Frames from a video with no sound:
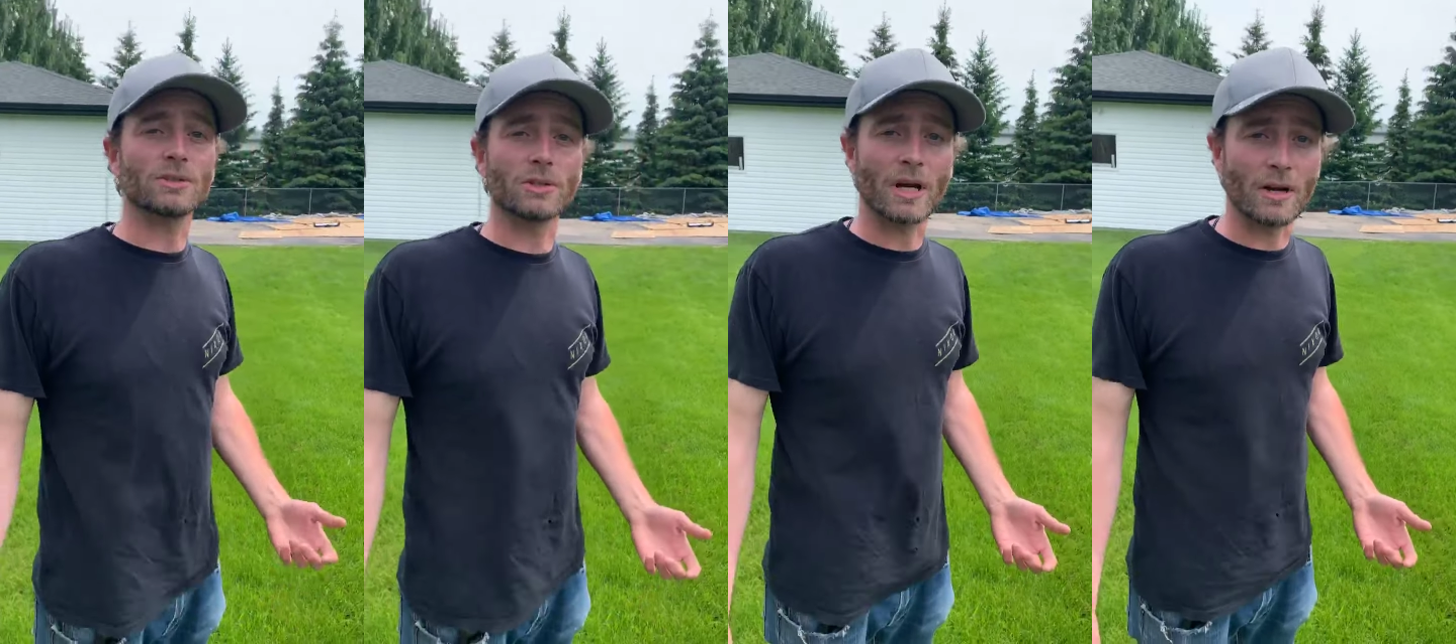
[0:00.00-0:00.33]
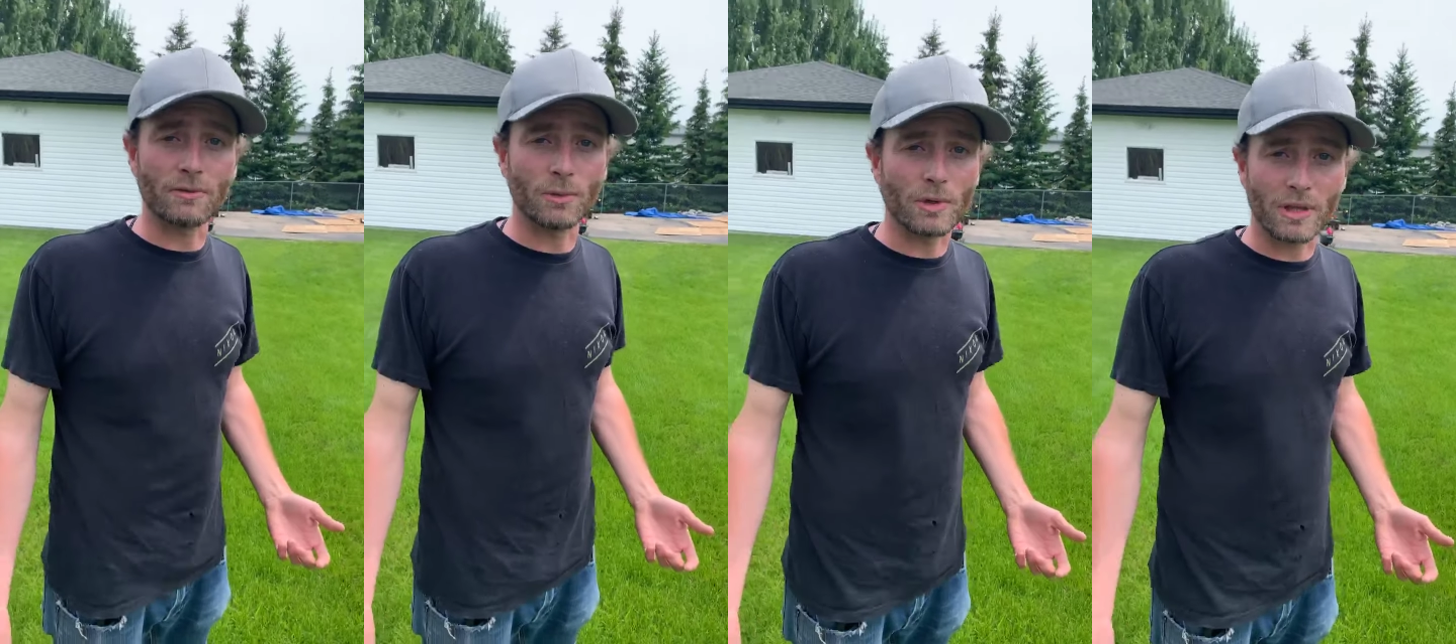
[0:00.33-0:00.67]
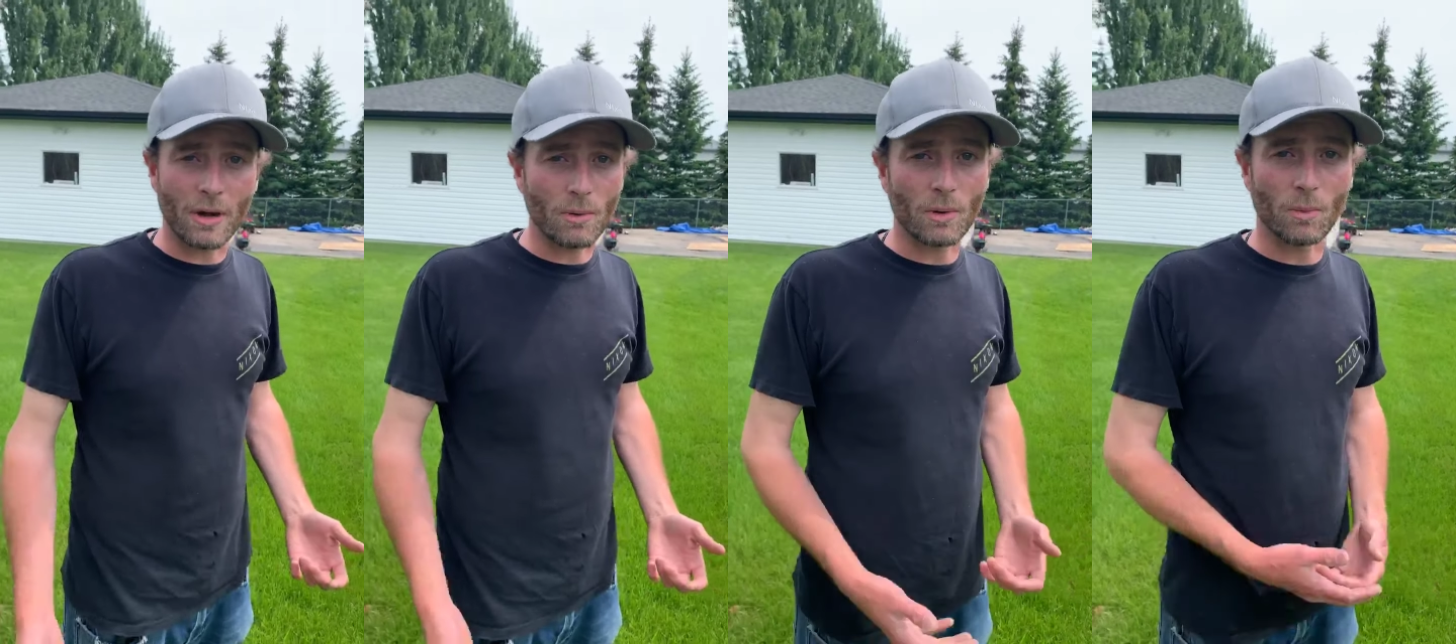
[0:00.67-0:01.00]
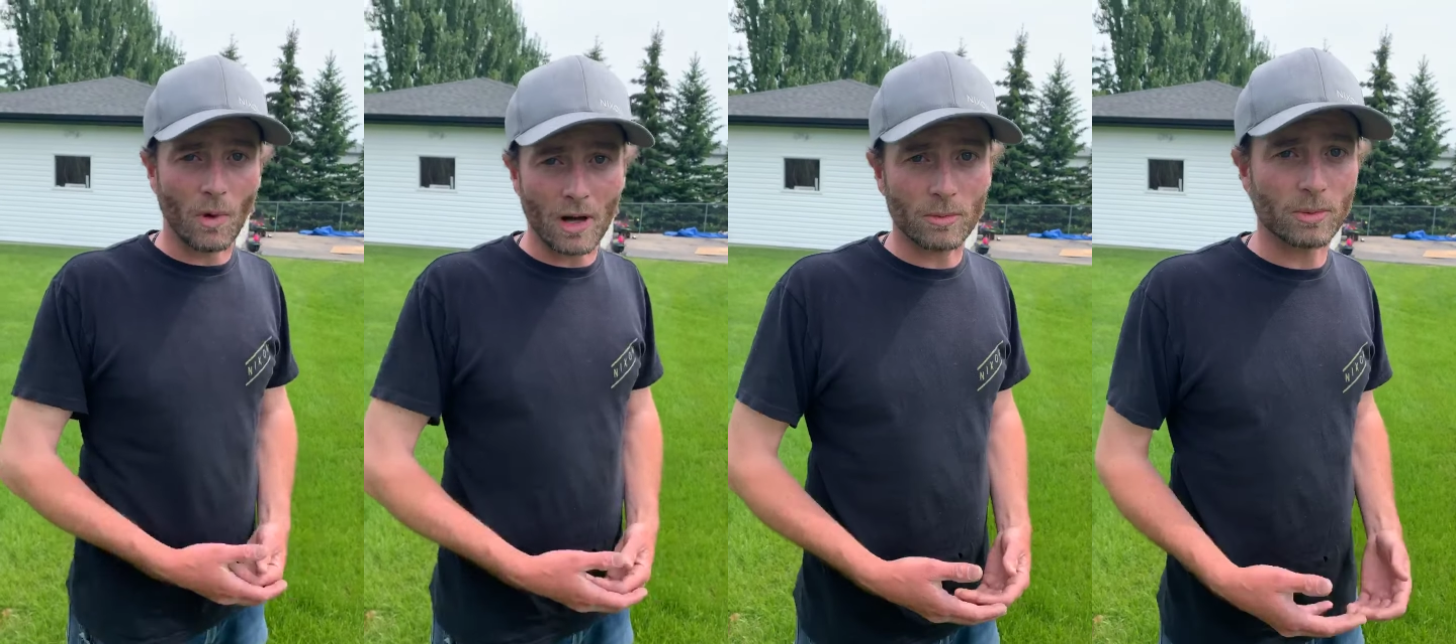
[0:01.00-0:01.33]
to be extra careful with how
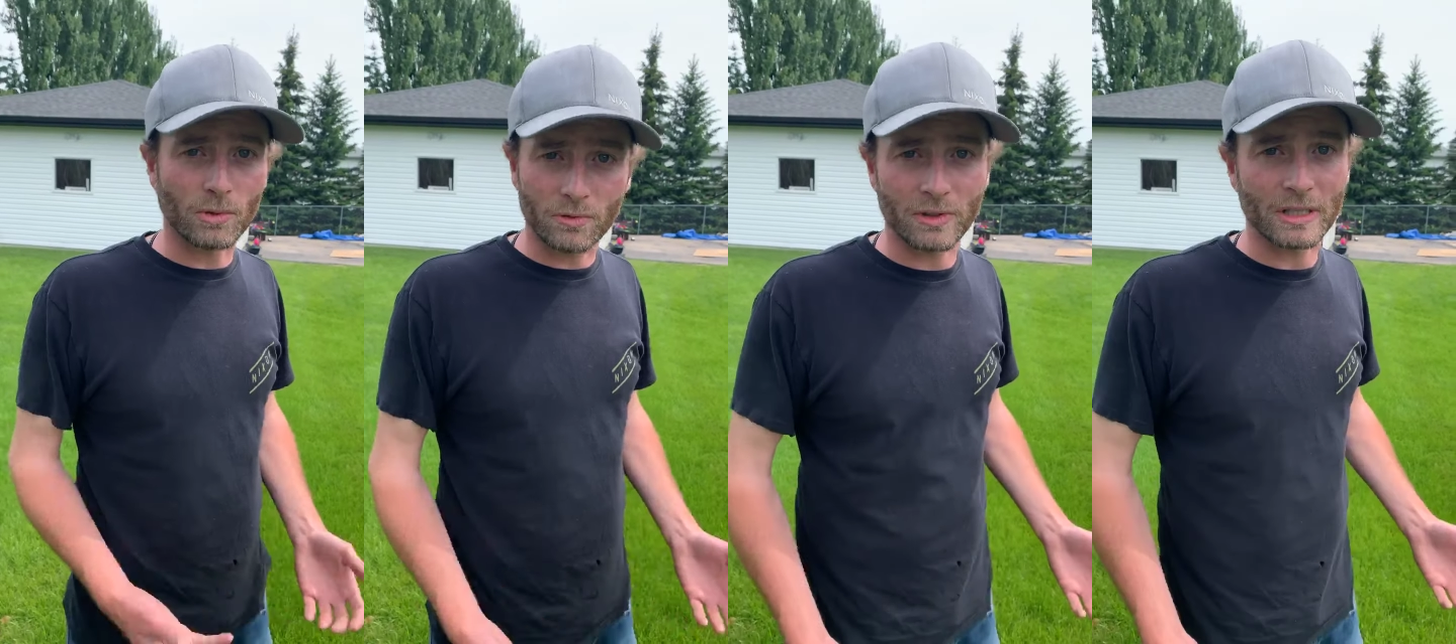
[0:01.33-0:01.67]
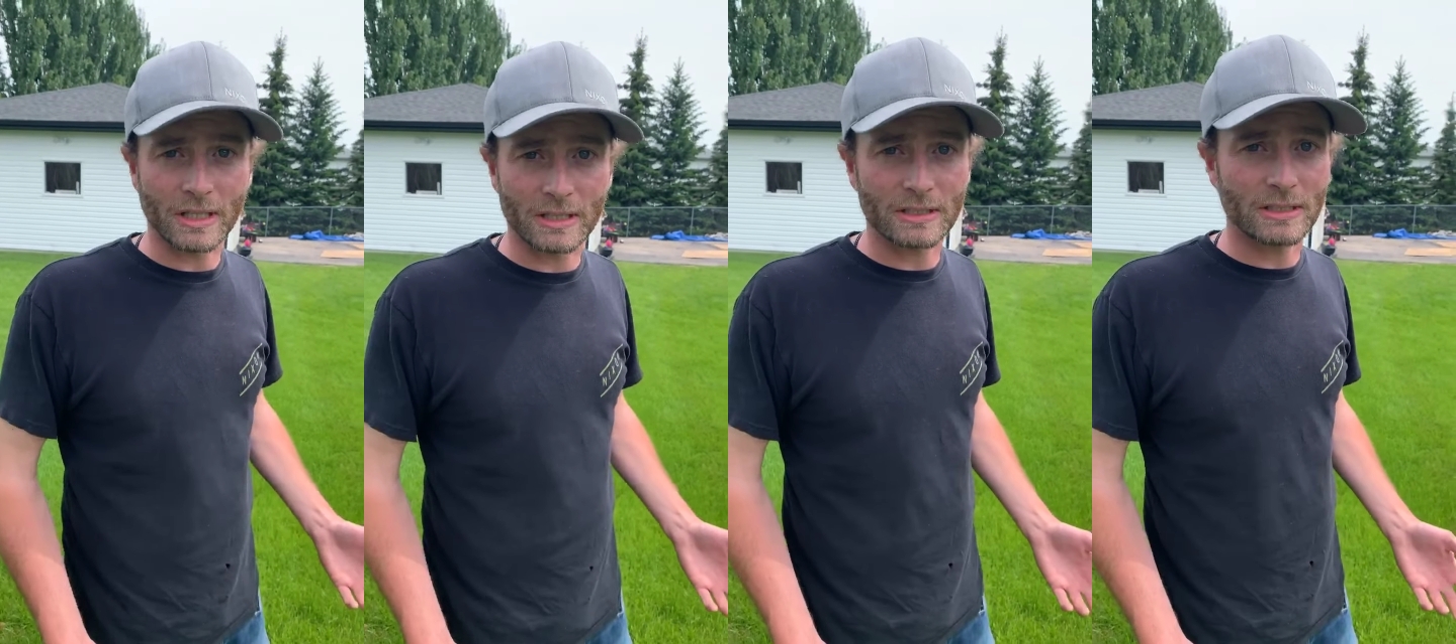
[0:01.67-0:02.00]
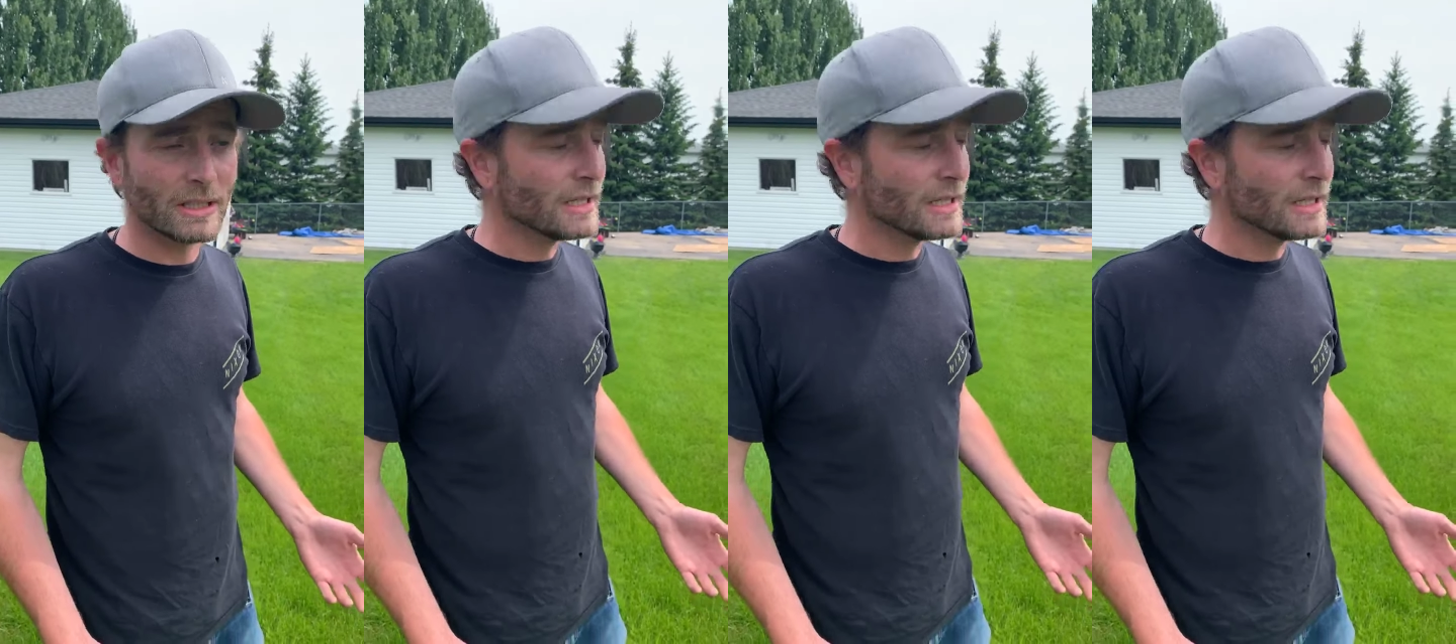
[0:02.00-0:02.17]
we're waterproofing this.